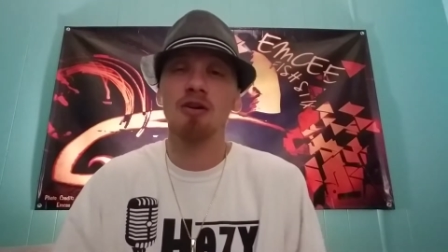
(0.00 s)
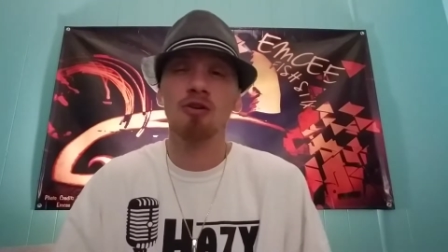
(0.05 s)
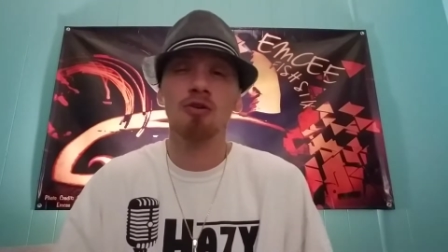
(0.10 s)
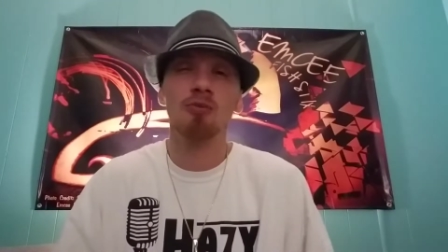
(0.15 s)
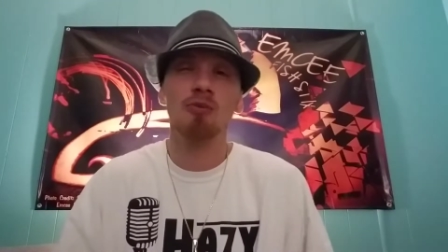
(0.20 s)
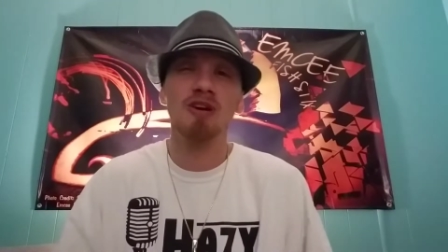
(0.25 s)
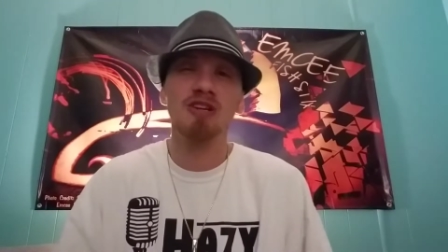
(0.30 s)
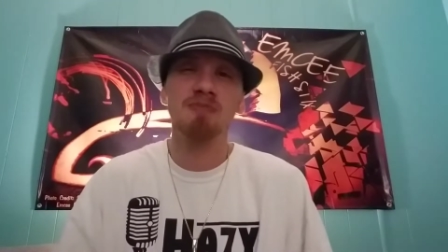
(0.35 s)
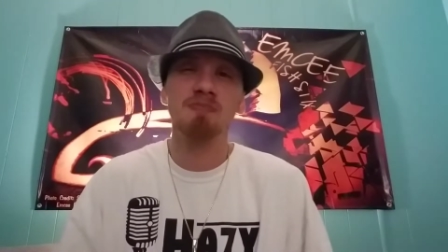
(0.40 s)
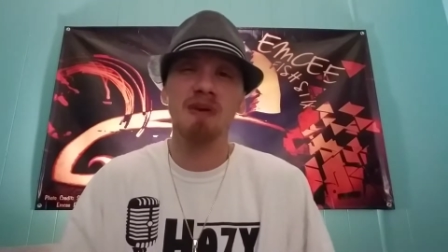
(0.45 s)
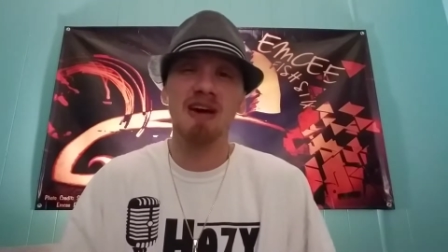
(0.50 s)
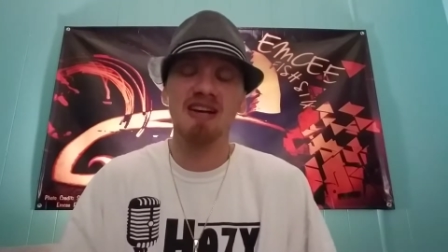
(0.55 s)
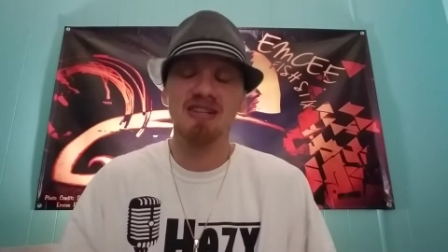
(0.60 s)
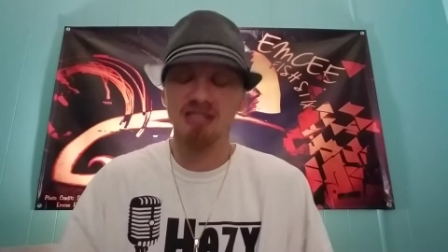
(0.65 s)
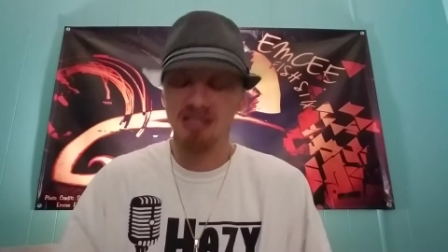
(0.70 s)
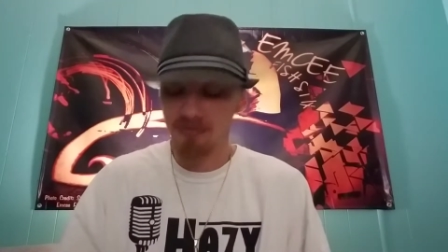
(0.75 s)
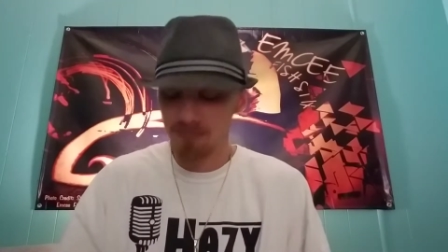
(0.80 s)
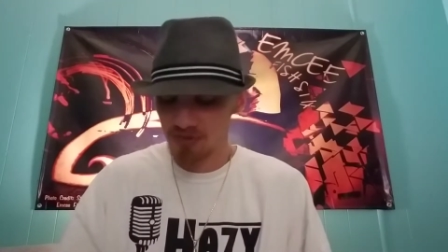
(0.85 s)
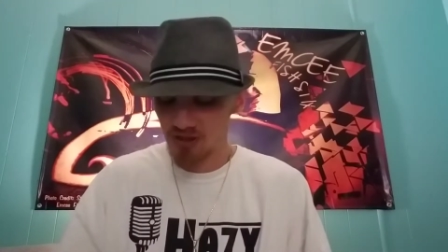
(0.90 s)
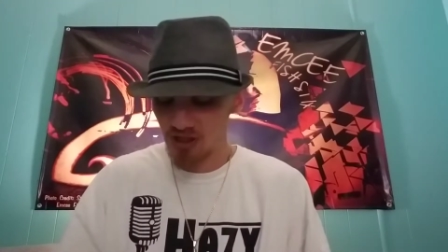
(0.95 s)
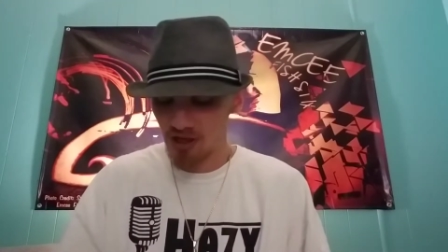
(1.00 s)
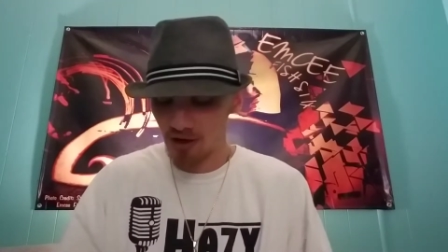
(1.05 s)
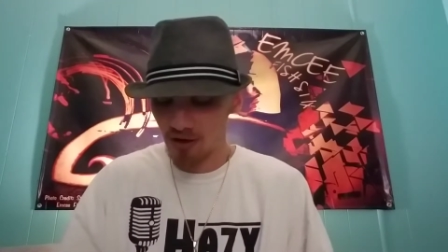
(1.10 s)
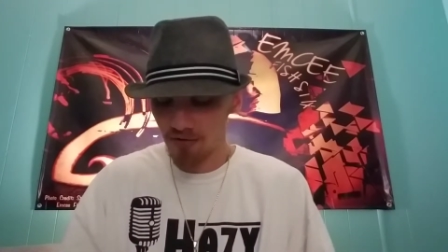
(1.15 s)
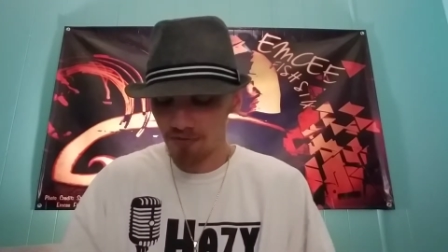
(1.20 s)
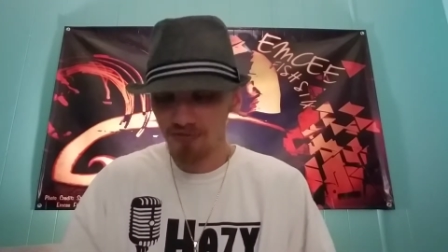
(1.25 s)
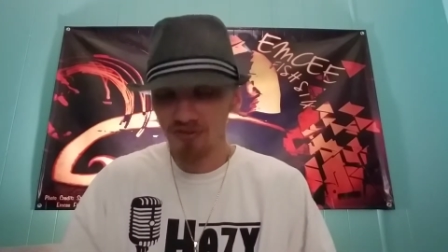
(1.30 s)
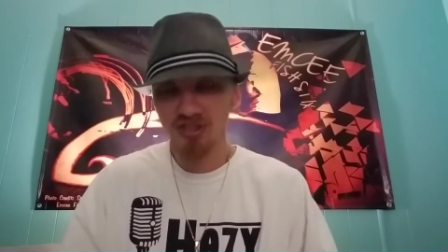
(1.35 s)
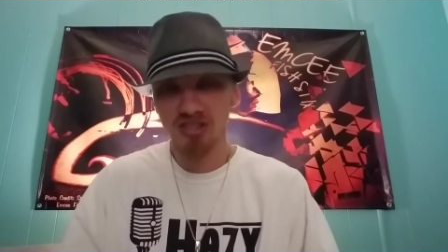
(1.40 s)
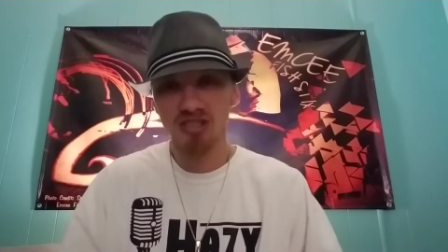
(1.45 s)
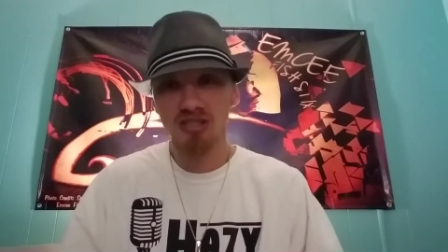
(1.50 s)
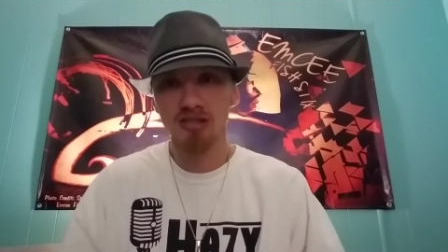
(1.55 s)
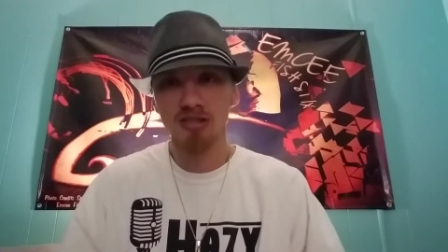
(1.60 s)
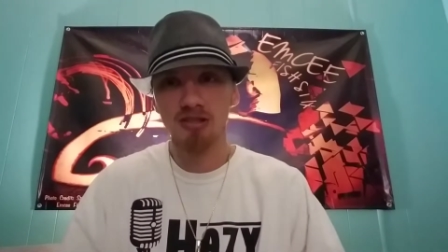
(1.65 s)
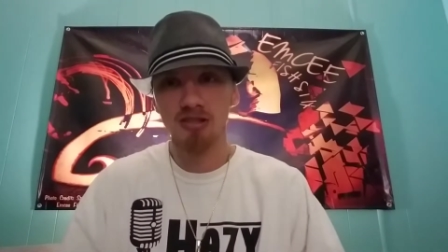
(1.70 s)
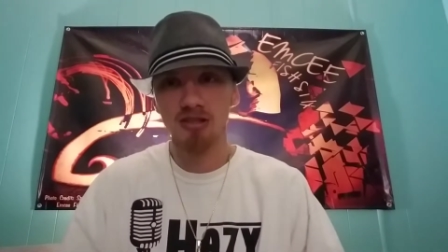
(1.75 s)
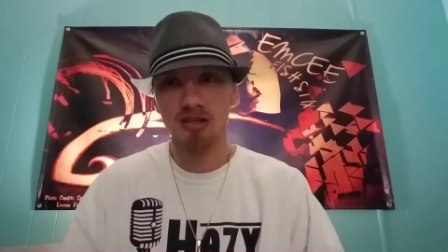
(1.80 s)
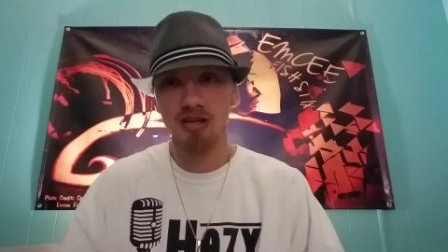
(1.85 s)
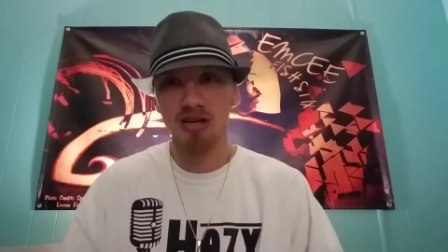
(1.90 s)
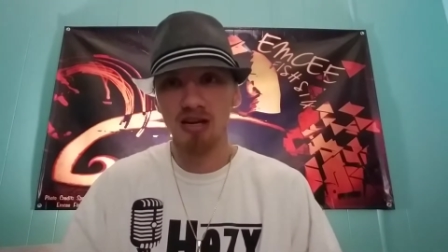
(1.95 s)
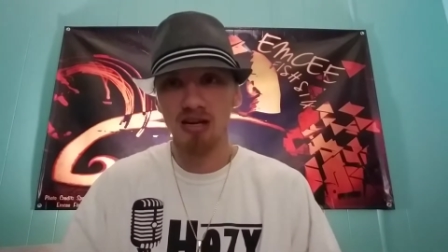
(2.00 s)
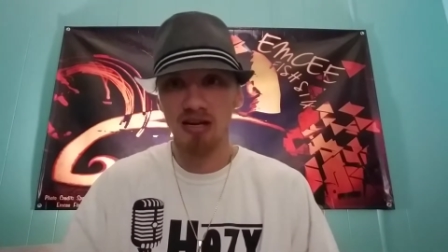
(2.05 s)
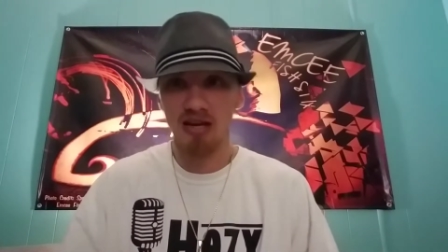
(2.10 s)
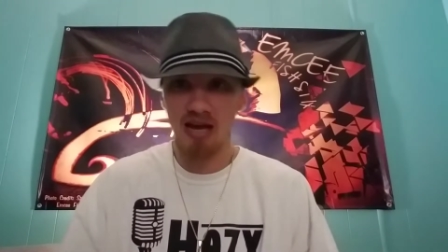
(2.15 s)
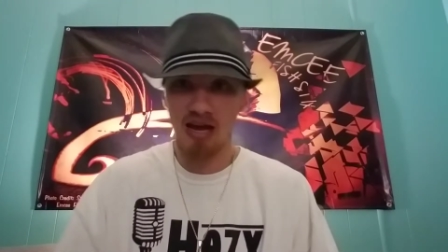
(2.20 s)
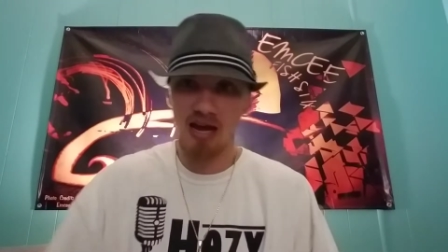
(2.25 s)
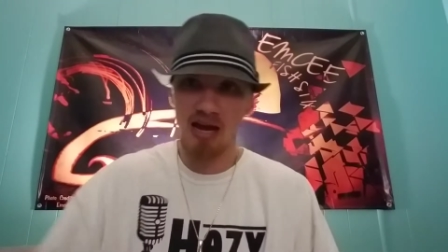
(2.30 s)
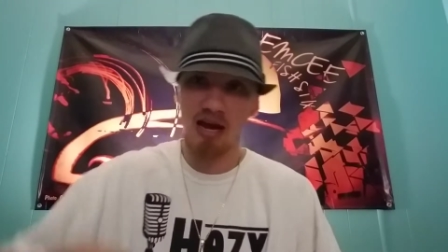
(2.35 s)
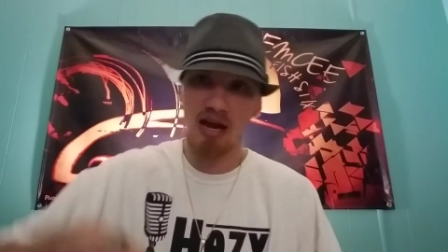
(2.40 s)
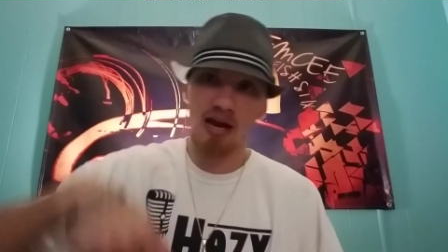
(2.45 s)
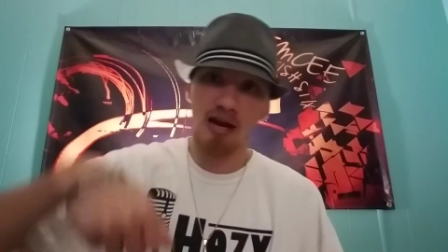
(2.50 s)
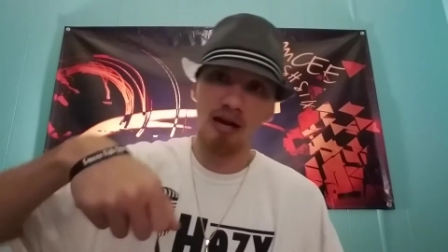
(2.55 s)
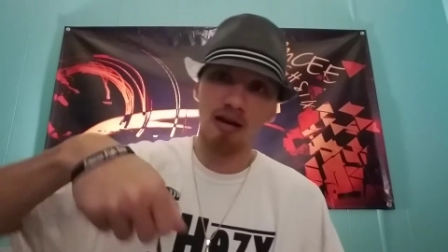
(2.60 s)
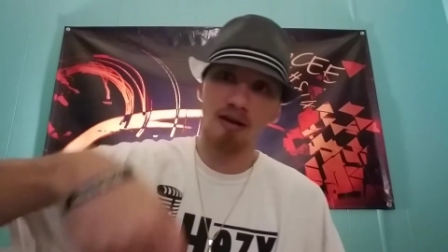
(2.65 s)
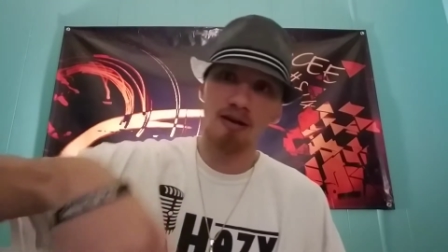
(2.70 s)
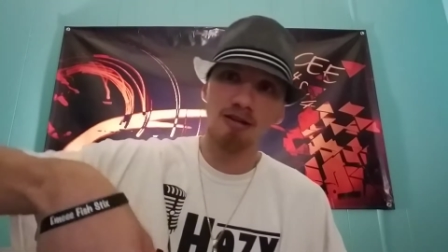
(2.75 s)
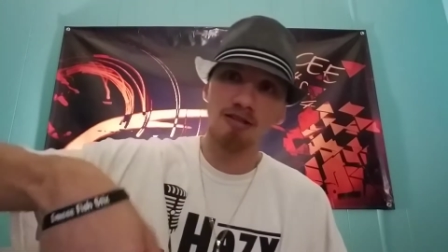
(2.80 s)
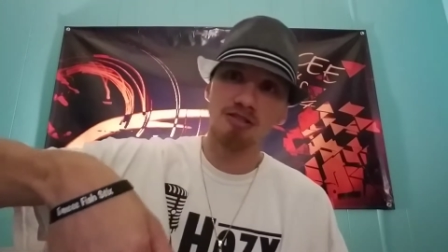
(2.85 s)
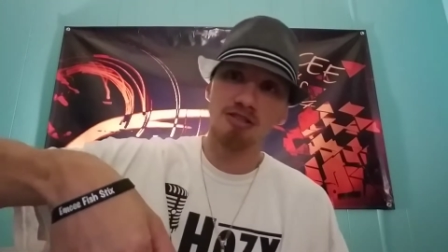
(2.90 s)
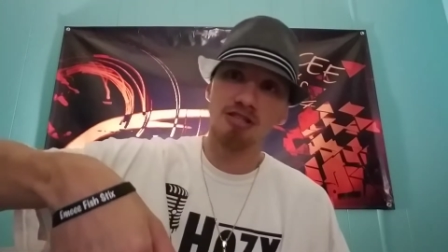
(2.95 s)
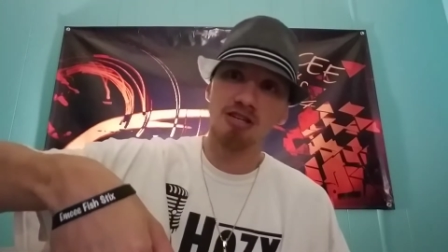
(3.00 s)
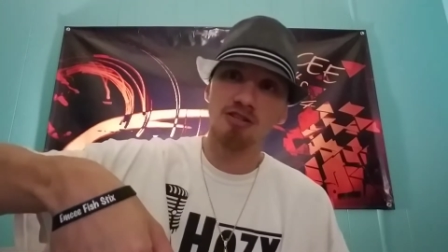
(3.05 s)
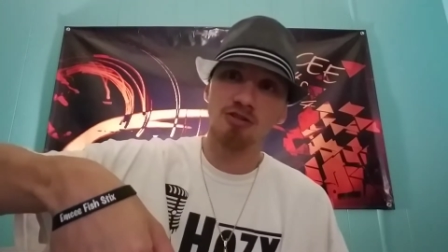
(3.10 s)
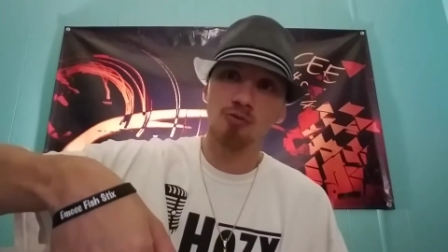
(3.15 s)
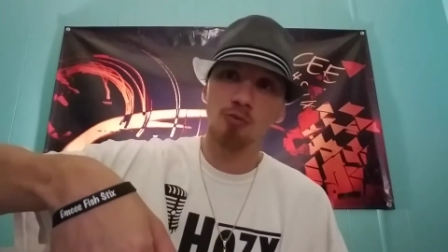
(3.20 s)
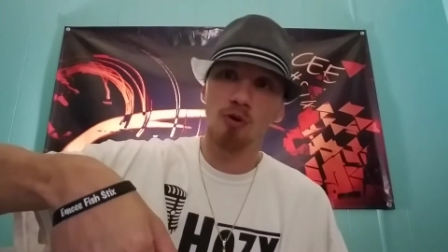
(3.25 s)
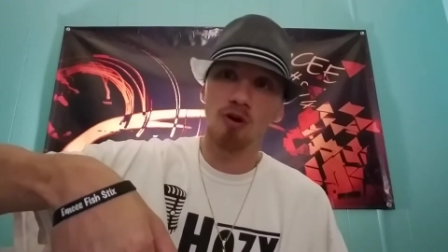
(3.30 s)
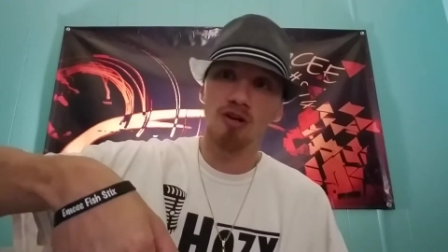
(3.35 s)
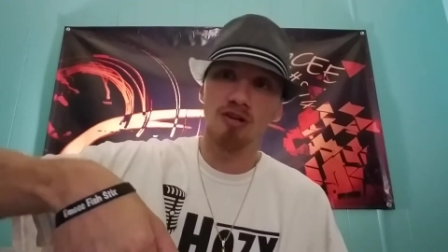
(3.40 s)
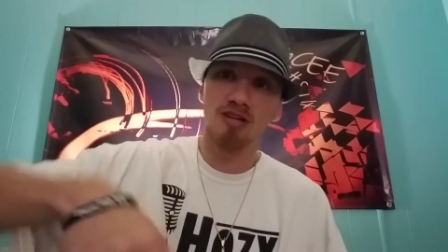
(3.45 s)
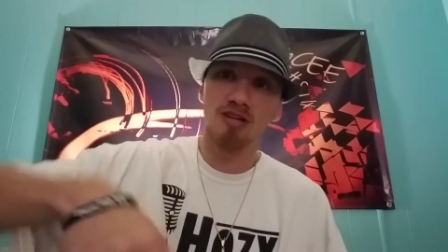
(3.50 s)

new wristbands themselves. And since we're a